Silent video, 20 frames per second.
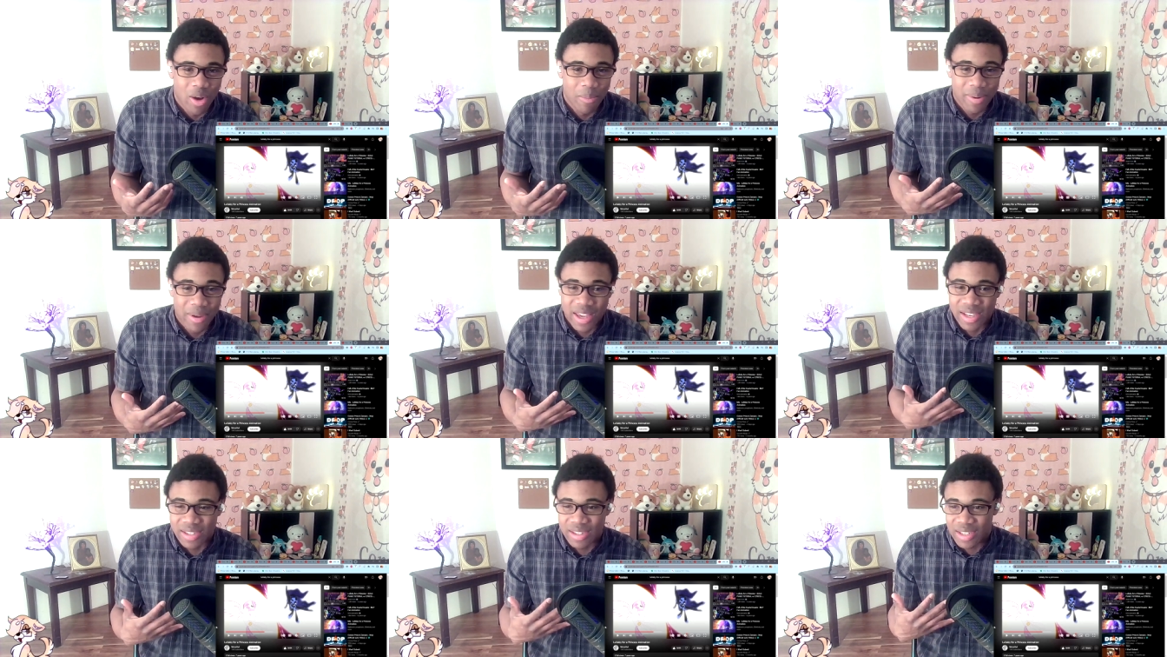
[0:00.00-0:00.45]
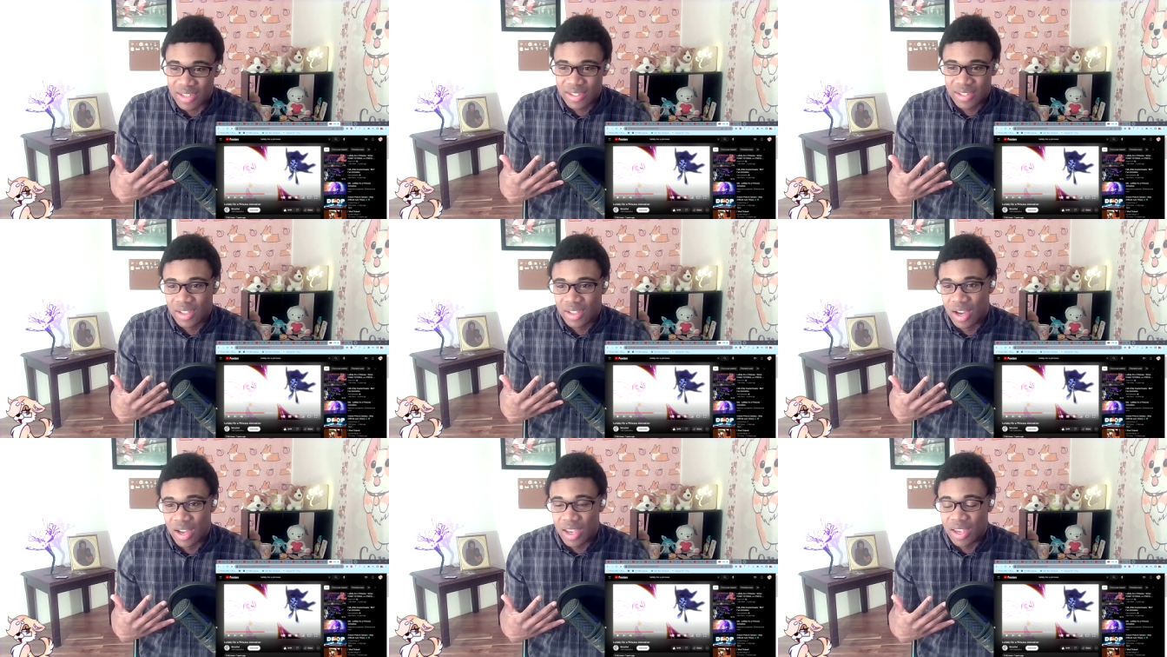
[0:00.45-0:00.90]
because this
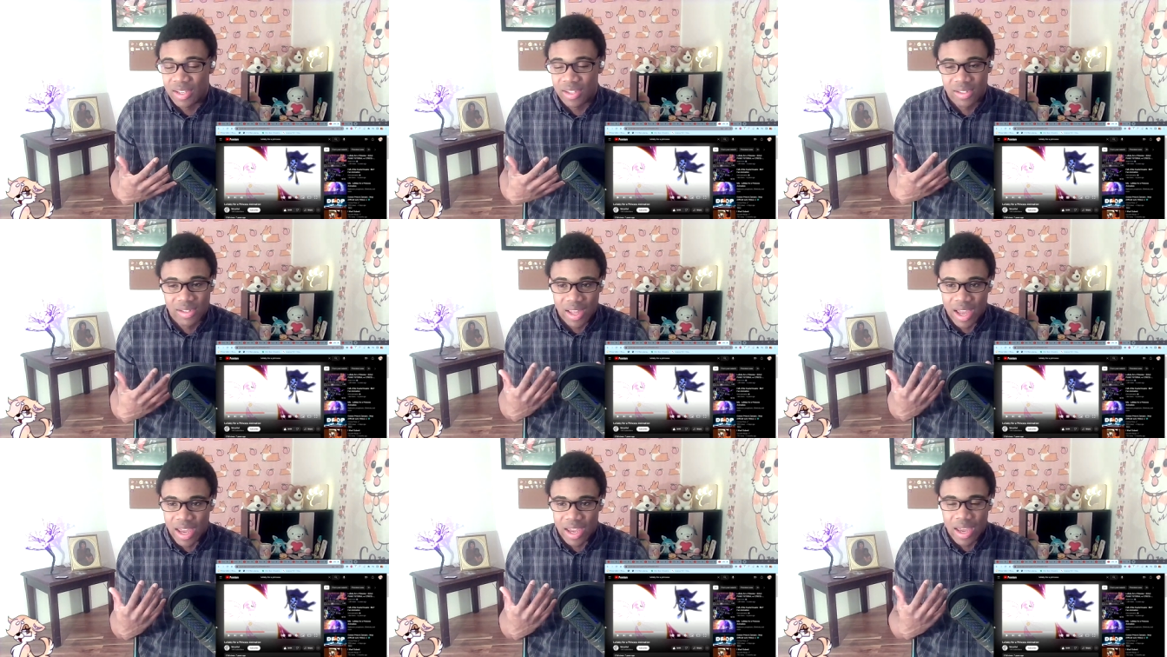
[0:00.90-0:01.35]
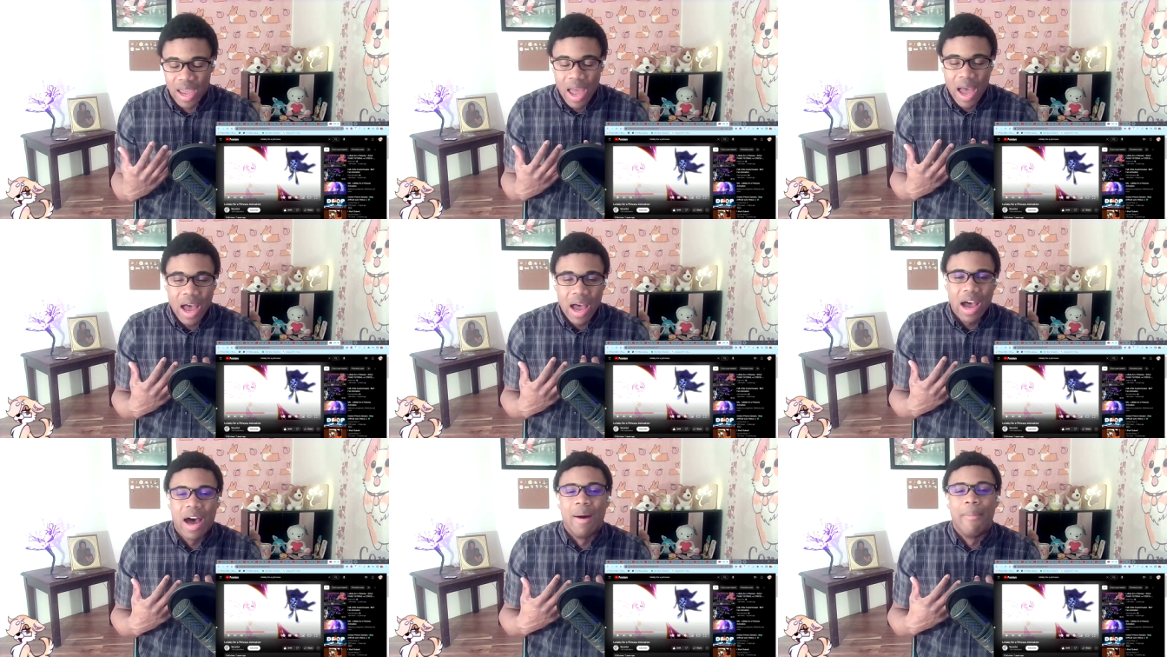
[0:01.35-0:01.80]
song is like
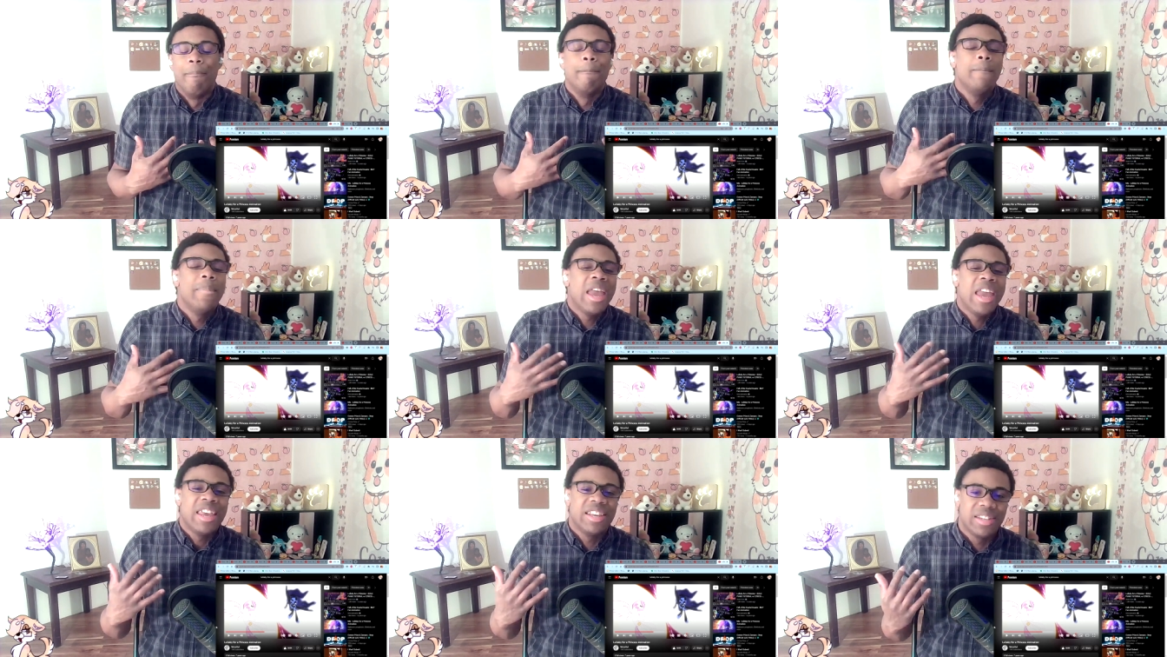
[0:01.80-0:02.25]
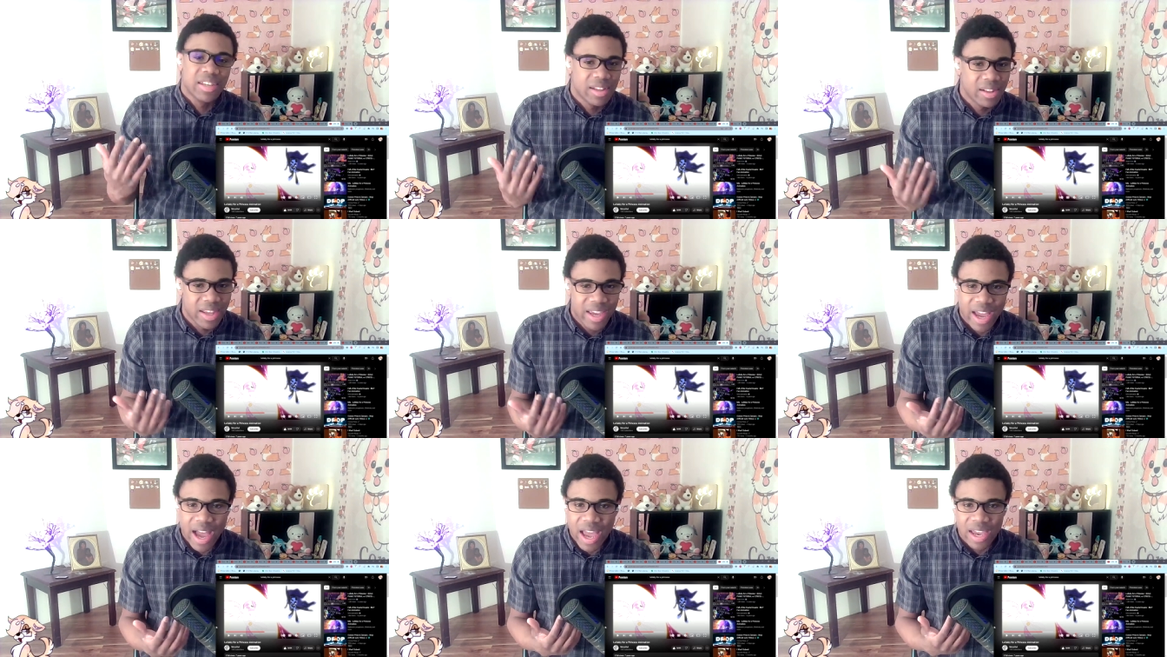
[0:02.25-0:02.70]

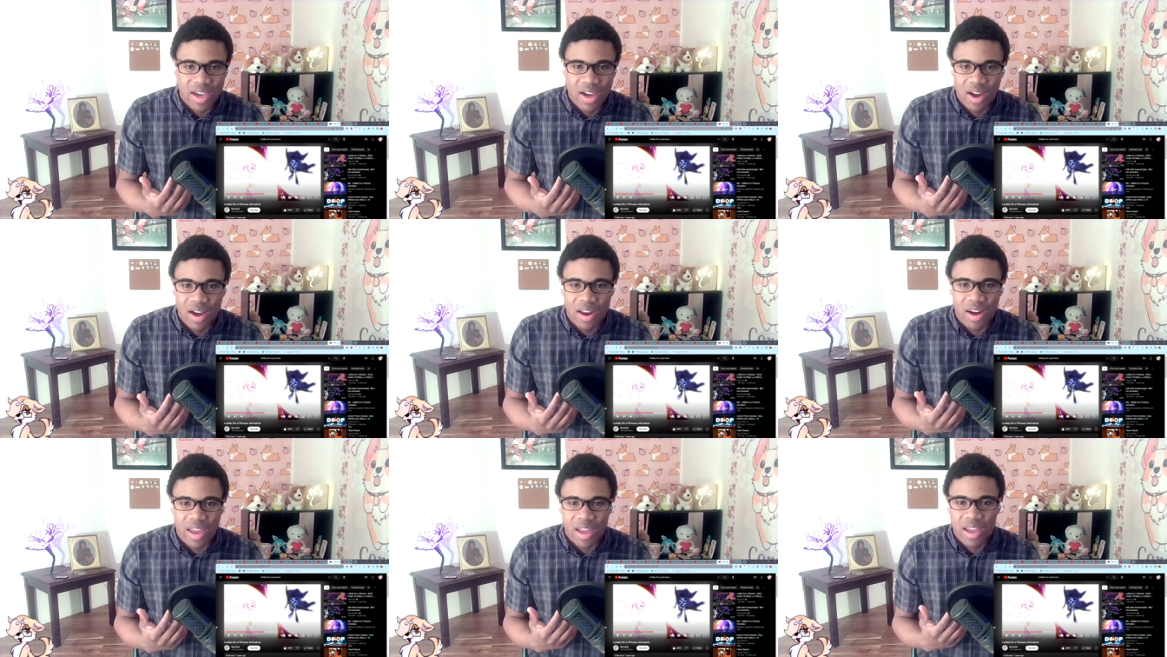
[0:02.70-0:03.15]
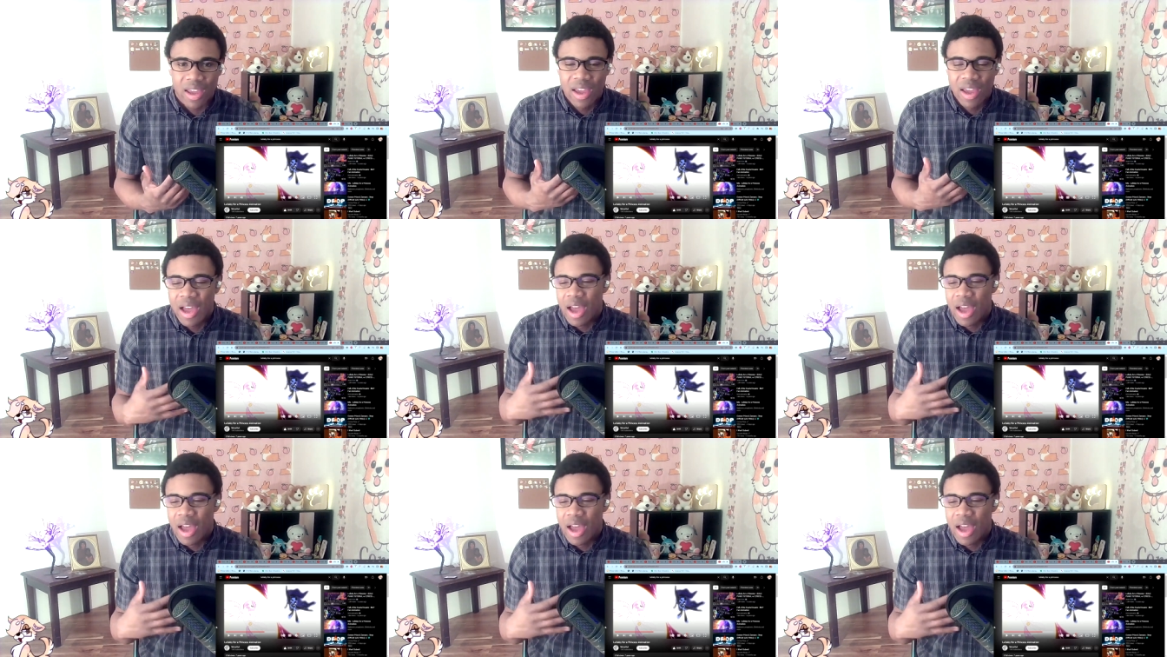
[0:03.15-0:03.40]
amazingly iconic.